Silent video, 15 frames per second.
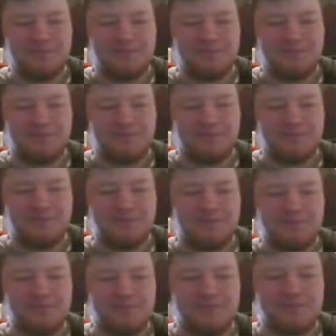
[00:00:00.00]
Hmm.
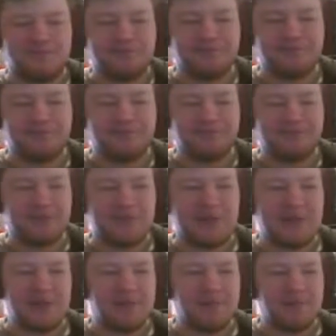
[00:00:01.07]

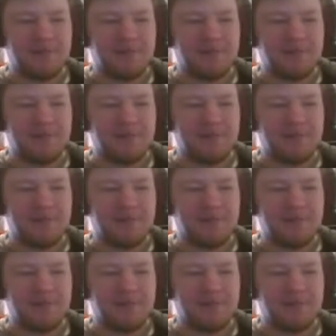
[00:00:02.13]
Yeah.